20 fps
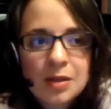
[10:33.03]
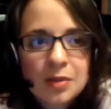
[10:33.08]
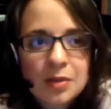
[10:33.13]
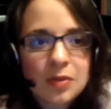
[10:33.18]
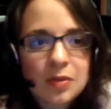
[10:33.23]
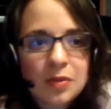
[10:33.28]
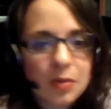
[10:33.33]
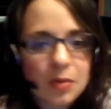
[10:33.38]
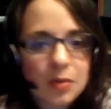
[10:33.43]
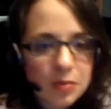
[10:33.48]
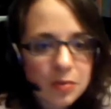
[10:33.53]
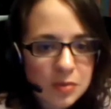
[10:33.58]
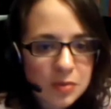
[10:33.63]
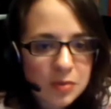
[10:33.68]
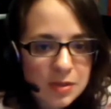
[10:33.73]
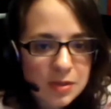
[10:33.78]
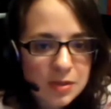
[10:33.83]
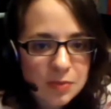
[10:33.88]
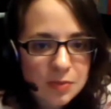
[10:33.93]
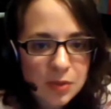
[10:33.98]

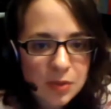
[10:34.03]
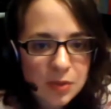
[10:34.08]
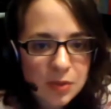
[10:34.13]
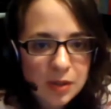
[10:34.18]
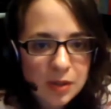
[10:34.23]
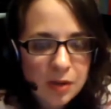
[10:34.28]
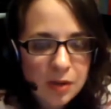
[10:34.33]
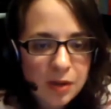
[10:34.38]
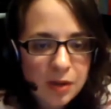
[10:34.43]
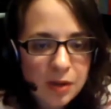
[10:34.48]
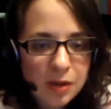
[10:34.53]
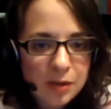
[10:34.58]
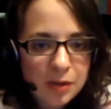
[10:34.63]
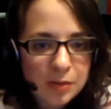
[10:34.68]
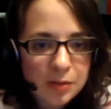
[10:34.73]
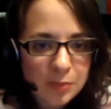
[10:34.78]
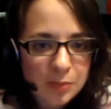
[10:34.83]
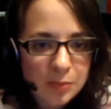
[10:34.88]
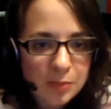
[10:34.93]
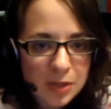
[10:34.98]
Those would
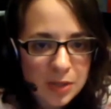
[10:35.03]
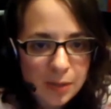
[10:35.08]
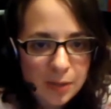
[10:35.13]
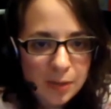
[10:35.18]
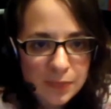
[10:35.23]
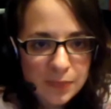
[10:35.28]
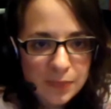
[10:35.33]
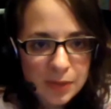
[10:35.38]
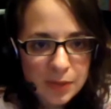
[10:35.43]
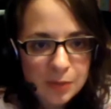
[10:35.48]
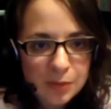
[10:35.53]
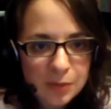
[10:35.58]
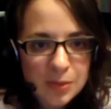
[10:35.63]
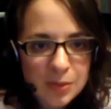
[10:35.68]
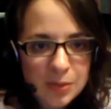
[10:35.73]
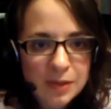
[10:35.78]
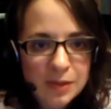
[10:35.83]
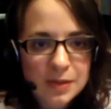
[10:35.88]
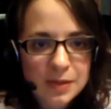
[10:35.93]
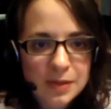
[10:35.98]
all be up there
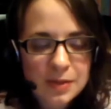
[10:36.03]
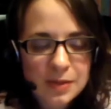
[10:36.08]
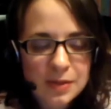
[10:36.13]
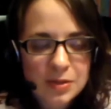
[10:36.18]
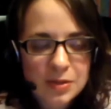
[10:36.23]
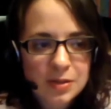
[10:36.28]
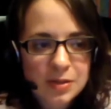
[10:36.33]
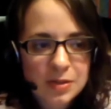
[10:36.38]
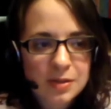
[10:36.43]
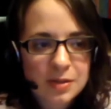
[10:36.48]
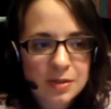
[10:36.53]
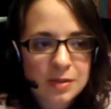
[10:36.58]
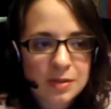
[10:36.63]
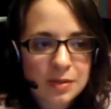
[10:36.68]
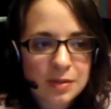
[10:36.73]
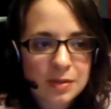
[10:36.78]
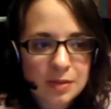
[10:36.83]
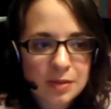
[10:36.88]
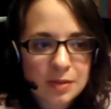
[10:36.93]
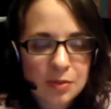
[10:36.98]
because it's just
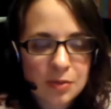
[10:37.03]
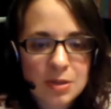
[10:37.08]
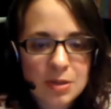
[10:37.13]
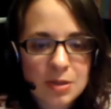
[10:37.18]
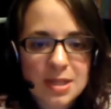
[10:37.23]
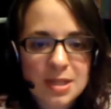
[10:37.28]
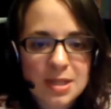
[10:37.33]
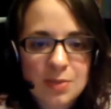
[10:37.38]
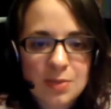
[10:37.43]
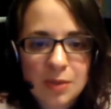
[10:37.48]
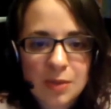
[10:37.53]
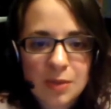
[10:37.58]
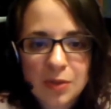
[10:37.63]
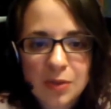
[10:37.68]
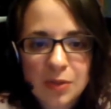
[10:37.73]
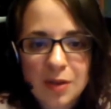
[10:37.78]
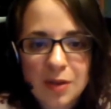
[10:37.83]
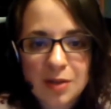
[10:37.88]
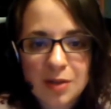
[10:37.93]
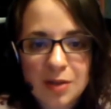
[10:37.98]
crazy being
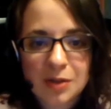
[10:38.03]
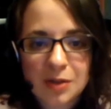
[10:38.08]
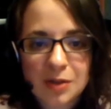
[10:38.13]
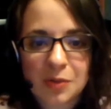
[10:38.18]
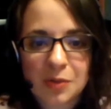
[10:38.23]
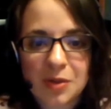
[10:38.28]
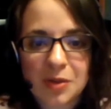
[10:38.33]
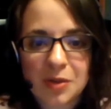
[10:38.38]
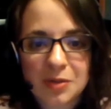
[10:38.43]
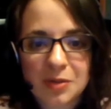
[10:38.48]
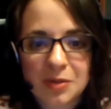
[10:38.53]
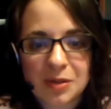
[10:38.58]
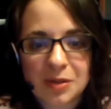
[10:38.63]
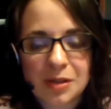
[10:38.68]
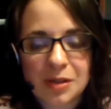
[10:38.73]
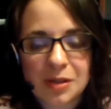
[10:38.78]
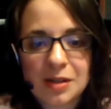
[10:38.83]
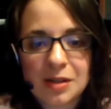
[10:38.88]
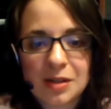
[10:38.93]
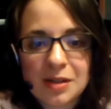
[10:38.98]
with all, other
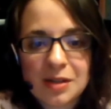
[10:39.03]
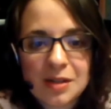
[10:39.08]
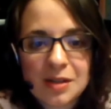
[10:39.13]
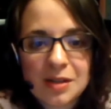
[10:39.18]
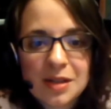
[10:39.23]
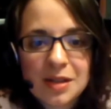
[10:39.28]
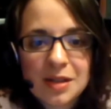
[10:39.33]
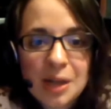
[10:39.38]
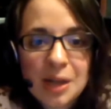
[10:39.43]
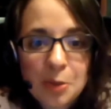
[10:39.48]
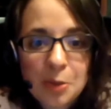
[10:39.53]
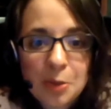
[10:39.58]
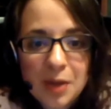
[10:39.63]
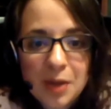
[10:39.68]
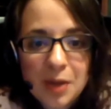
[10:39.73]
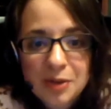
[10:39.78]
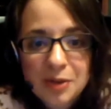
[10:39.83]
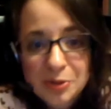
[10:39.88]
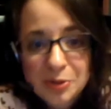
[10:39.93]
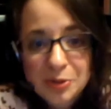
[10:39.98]
Harry
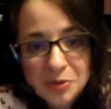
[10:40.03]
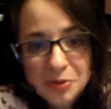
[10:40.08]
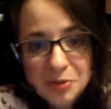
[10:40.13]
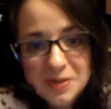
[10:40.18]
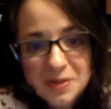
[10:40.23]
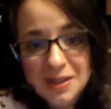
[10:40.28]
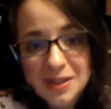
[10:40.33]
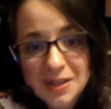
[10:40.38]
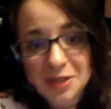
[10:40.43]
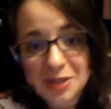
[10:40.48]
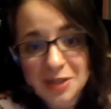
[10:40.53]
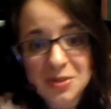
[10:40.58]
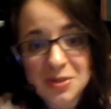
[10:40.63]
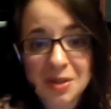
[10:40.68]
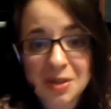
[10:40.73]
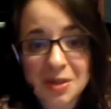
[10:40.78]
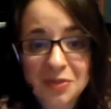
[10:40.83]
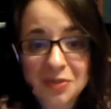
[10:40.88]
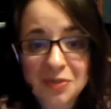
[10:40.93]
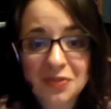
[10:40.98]
Potter nerds like
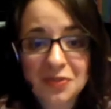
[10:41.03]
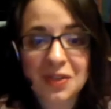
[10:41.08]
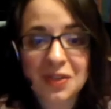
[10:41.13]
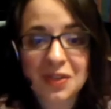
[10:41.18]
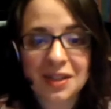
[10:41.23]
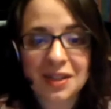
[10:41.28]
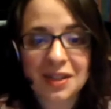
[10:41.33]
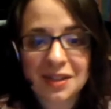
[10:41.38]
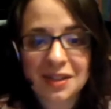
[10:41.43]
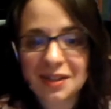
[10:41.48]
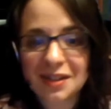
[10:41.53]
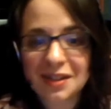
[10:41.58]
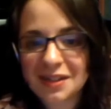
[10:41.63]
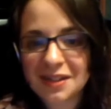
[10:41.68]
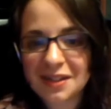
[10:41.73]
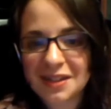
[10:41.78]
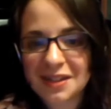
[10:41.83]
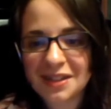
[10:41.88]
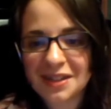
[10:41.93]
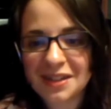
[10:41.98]
yourself and
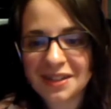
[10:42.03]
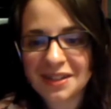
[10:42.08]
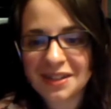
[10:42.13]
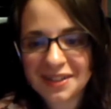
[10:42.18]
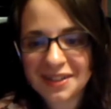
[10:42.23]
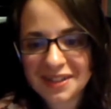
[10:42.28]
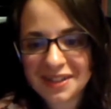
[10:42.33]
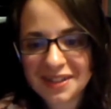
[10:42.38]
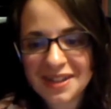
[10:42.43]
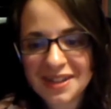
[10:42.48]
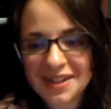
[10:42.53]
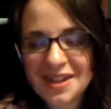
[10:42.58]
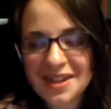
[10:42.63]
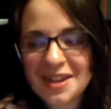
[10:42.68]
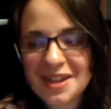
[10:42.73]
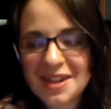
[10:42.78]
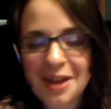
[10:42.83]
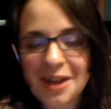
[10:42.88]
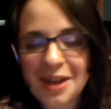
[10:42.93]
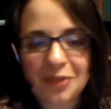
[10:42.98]

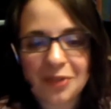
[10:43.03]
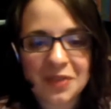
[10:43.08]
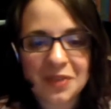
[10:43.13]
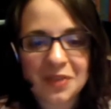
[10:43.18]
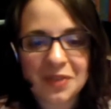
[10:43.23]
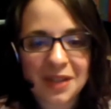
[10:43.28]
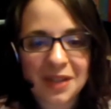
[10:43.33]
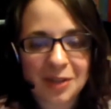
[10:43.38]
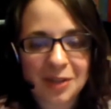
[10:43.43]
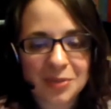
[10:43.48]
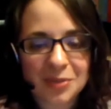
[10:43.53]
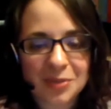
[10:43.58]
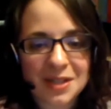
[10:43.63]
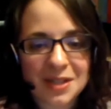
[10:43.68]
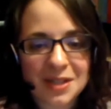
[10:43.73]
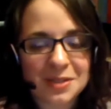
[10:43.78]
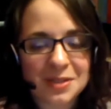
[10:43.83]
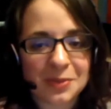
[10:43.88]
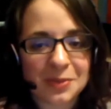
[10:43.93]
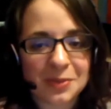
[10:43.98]
not feeling out of
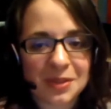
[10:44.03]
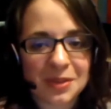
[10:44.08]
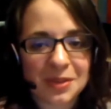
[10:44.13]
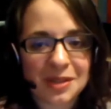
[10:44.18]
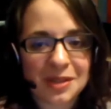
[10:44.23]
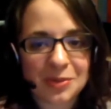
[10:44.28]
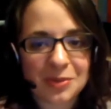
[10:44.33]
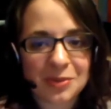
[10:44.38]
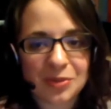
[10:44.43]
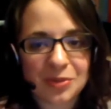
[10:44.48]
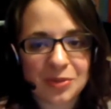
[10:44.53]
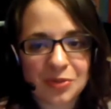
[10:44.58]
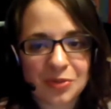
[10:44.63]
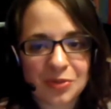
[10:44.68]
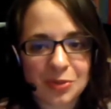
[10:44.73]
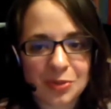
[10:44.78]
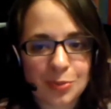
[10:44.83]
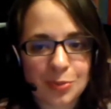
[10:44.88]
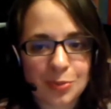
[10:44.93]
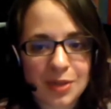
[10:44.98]
place or ridiculed
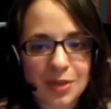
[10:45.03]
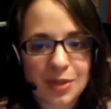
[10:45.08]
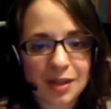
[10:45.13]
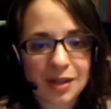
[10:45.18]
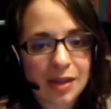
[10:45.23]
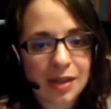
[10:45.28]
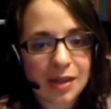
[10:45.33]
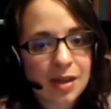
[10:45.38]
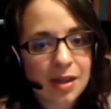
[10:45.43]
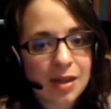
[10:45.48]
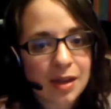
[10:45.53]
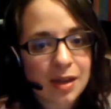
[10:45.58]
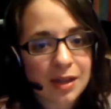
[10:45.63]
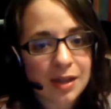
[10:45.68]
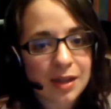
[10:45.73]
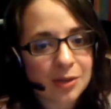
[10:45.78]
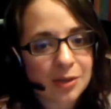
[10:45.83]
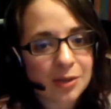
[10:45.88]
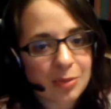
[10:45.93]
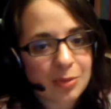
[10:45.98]
for being a
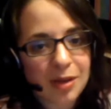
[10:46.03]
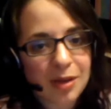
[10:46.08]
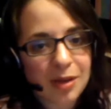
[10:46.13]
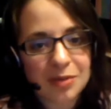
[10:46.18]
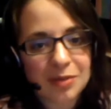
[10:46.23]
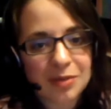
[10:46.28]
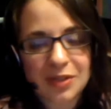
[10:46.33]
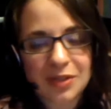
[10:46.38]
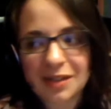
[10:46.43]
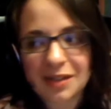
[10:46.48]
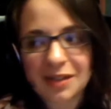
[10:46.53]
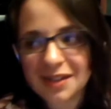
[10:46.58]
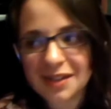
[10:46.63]
Harry Potter fan.